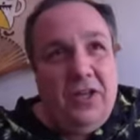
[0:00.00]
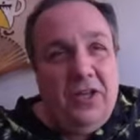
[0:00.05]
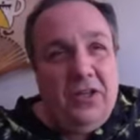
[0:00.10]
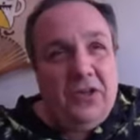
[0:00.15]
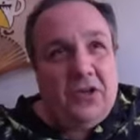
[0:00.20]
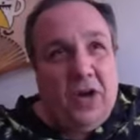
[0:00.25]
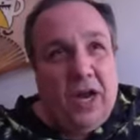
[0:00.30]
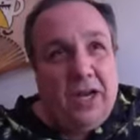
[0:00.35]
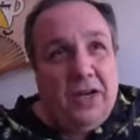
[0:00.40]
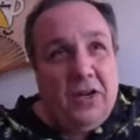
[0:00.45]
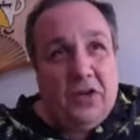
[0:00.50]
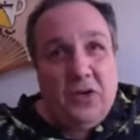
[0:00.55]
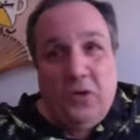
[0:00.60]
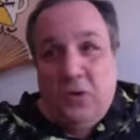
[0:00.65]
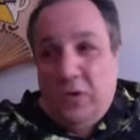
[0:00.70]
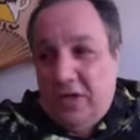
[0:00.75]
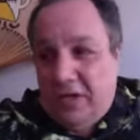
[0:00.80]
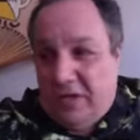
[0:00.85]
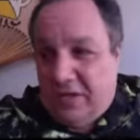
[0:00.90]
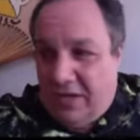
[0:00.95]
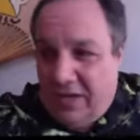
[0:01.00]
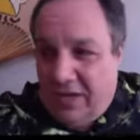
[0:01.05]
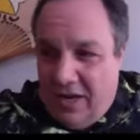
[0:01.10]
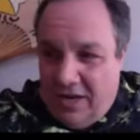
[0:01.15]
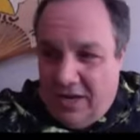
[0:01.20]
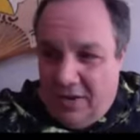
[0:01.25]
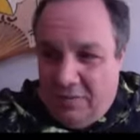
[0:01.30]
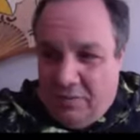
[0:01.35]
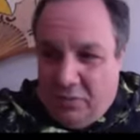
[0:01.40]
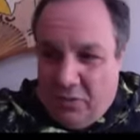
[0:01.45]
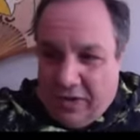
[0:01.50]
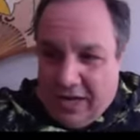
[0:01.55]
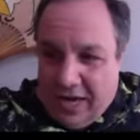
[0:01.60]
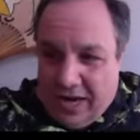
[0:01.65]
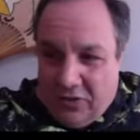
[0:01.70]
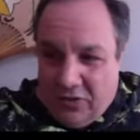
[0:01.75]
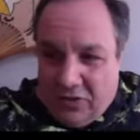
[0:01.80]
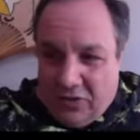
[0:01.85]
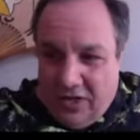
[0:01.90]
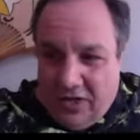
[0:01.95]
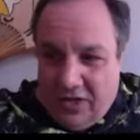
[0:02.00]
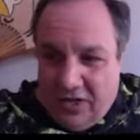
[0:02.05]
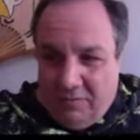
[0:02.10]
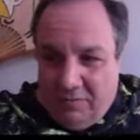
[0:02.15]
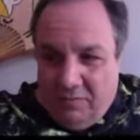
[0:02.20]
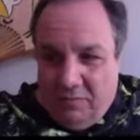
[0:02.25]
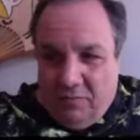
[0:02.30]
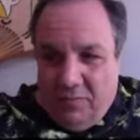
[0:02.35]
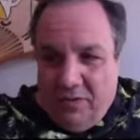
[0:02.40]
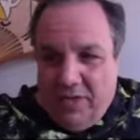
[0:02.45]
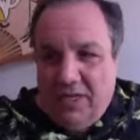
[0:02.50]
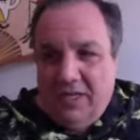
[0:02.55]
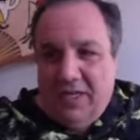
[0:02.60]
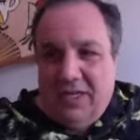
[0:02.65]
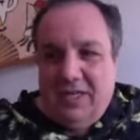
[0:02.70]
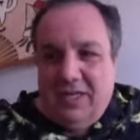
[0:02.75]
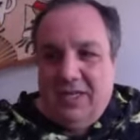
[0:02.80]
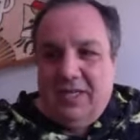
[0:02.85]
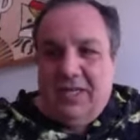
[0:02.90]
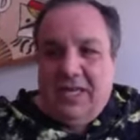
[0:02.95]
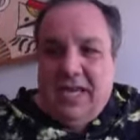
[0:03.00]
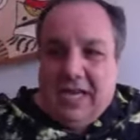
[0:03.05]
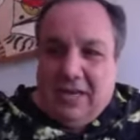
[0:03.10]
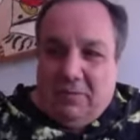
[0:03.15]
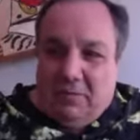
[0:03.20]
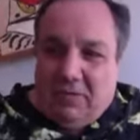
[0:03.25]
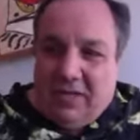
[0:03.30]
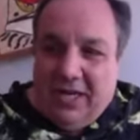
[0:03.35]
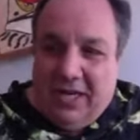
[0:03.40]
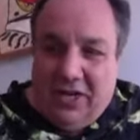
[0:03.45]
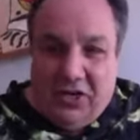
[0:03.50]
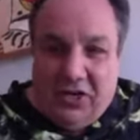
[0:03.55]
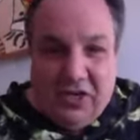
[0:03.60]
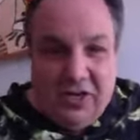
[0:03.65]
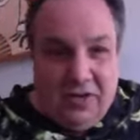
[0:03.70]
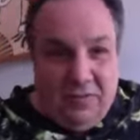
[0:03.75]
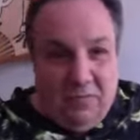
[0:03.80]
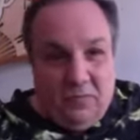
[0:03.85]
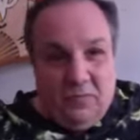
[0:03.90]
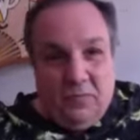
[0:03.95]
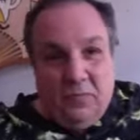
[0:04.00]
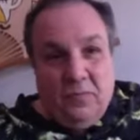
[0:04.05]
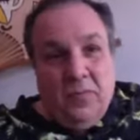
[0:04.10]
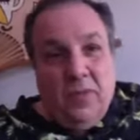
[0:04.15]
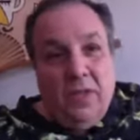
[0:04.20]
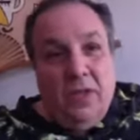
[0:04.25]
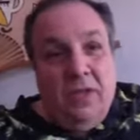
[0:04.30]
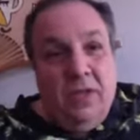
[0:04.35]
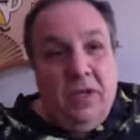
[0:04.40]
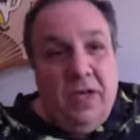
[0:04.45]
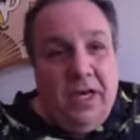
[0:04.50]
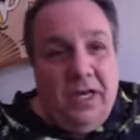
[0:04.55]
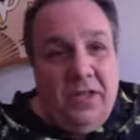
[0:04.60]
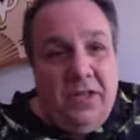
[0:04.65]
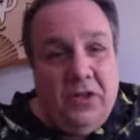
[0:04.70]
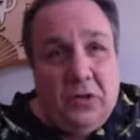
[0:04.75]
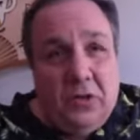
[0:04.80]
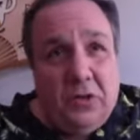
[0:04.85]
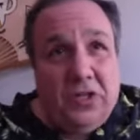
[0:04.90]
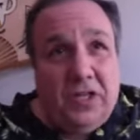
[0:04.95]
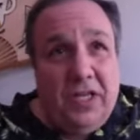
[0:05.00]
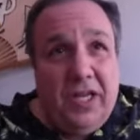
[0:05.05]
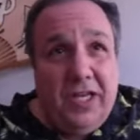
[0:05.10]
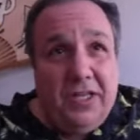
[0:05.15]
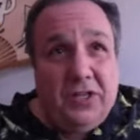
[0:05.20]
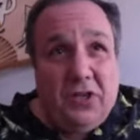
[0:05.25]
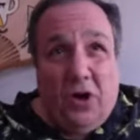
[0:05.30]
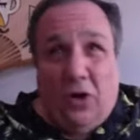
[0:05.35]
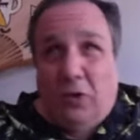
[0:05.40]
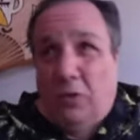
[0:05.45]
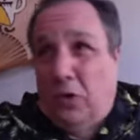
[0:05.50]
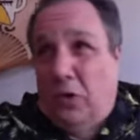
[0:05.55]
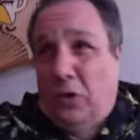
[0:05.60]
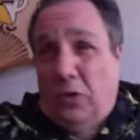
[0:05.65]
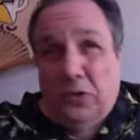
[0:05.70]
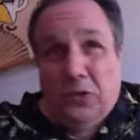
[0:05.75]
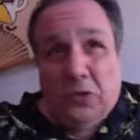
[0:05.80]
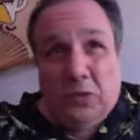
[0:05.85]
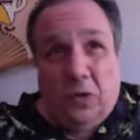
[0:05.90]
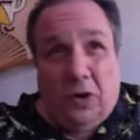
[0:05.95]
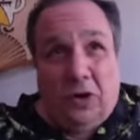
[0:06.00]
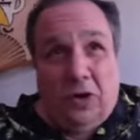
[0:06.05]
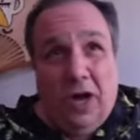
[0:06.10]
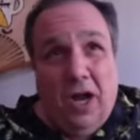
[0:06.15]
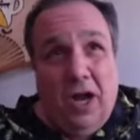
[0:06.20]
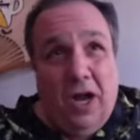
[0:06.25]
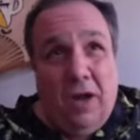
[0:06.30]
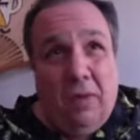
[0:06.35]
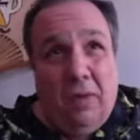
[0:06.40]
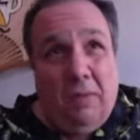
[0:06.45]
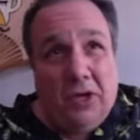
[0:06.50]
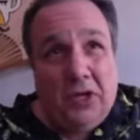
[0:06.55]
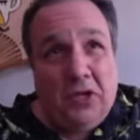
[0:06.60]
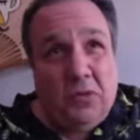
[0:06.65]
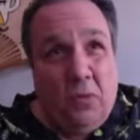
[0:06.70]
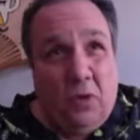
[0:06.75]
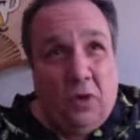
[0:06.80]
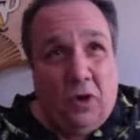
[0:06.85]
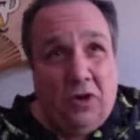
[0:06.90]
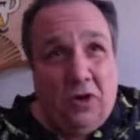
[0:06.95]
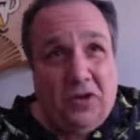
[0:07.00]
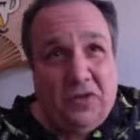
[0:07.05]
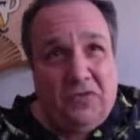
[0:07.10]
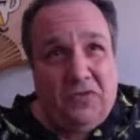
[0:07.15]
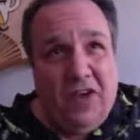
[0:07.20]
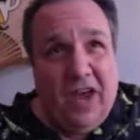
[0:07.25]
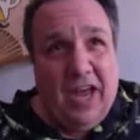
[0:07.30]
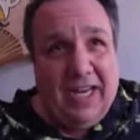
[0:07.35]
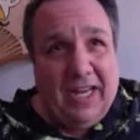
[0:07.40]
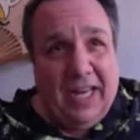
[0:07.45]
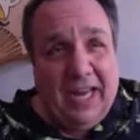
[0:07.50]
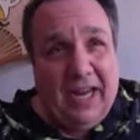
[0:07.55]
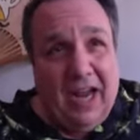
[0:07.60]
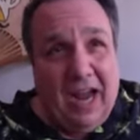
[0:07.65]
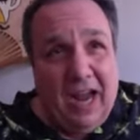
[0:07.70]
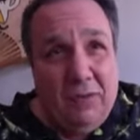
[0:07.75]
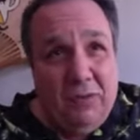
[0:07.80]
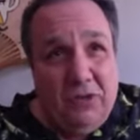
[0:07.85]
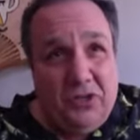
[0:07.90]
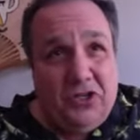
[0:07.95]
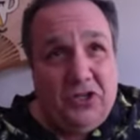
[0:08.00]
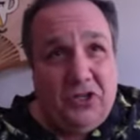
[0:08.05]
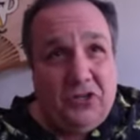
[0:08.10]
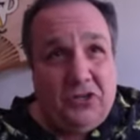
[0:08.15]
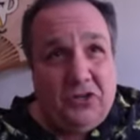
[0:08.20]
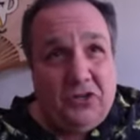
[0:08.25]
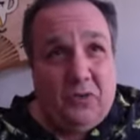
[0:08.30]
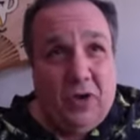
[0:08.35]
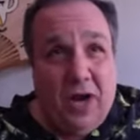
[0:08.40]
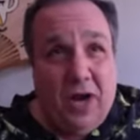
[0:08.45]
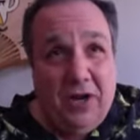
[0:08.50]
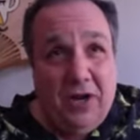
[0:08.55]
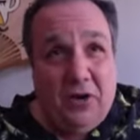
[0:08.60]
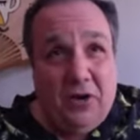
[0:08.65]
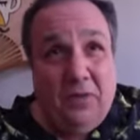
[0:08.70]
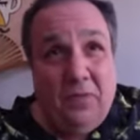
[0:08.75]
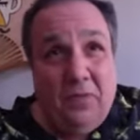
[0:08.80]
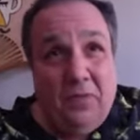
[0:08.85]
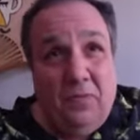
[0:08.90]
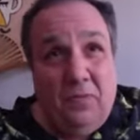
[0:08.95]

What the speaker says: tried to do this Bukowski adaptation. And in those days, our roles were much more defined. Like I was just the writer,